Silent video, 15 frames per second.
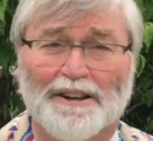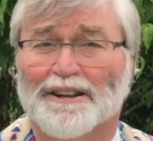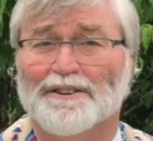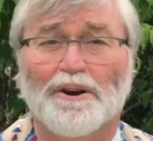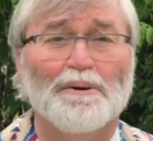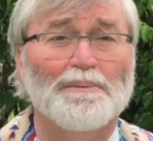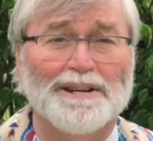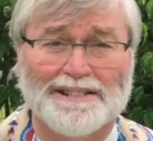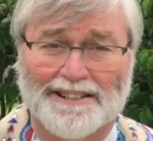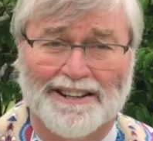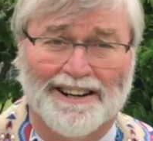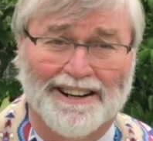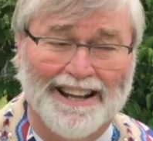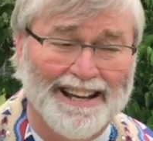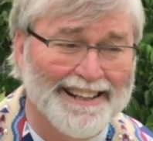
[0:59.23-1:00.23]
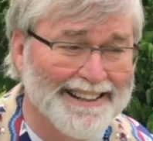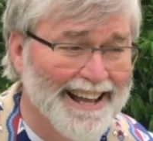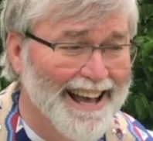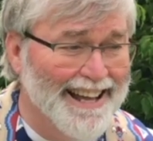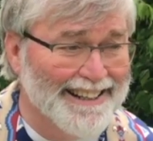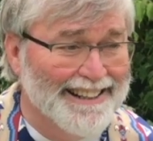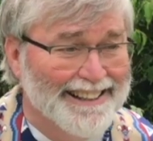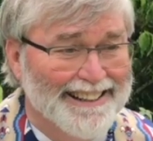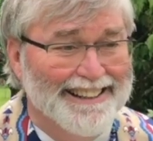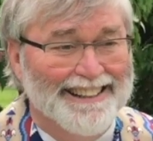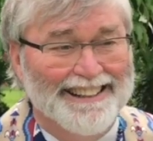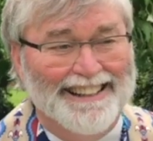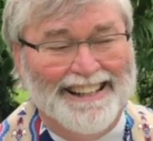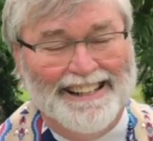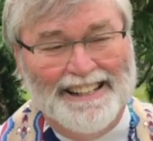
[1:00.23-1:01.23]
nobody's gonna like that.
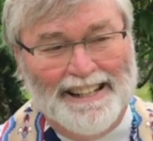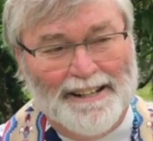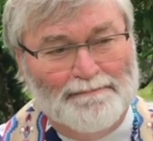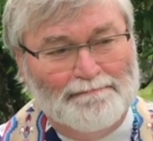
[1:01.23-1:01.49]
And